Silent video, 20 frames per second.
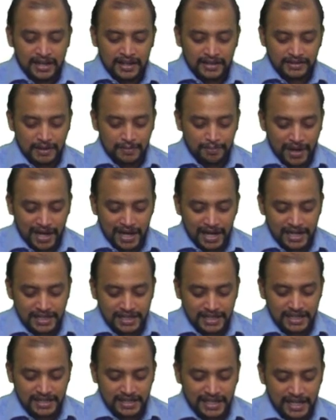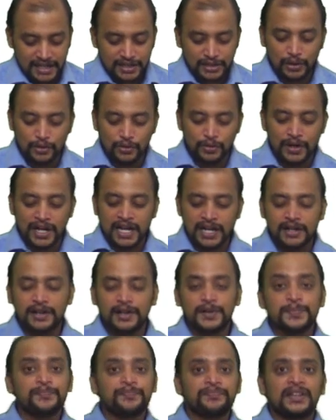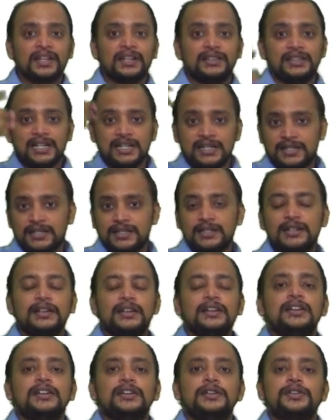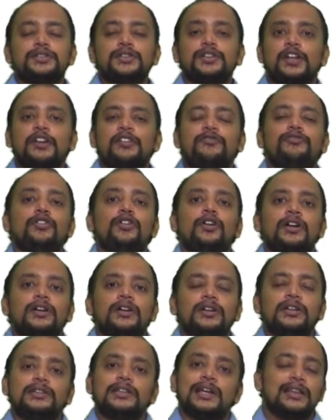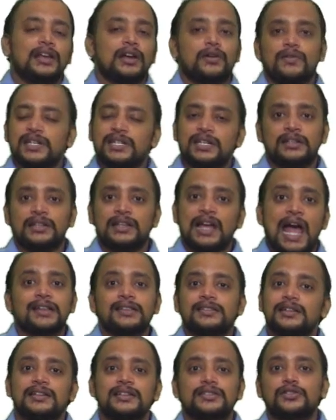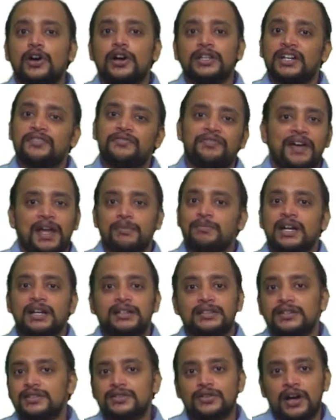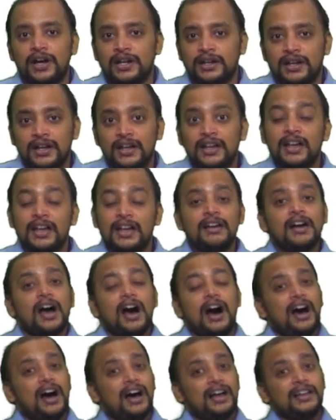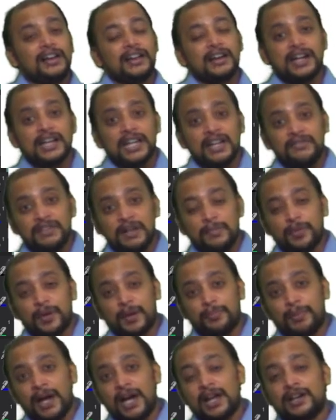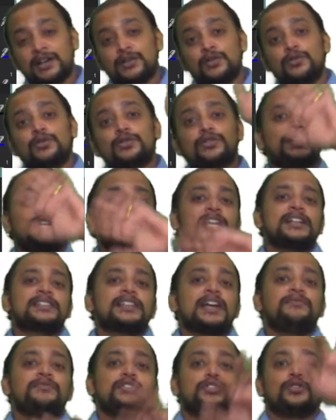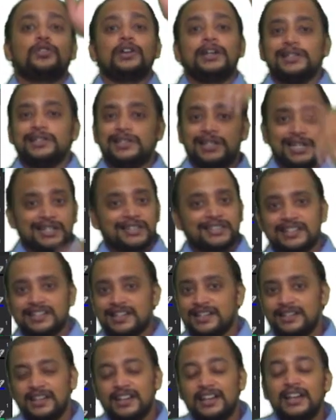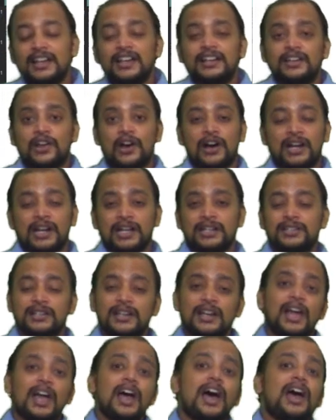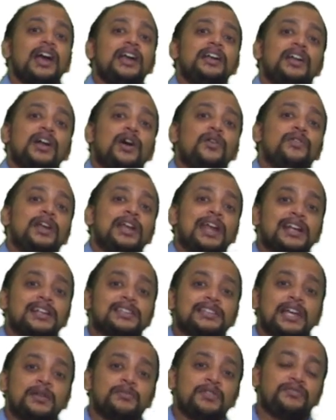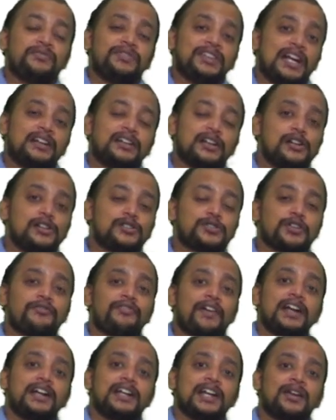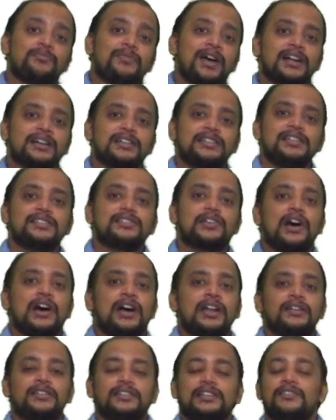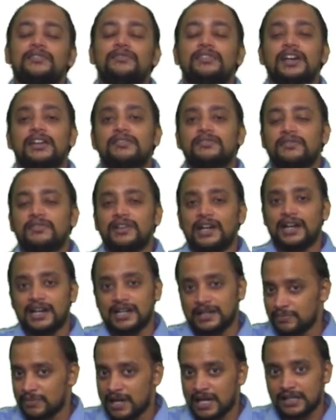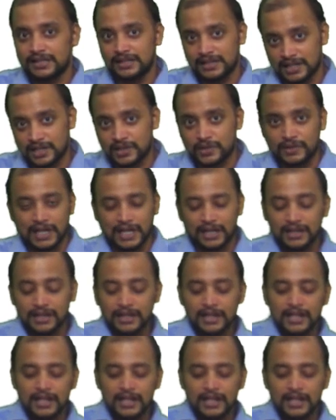The price is excluding this. So therefore, then the question, the answer is gone, that 5 marks is gone. Already we prepare and go to the exam with only GST knowledge. And now in exam, if that also 5-10 marks is gone, then where we will get marks? That's why.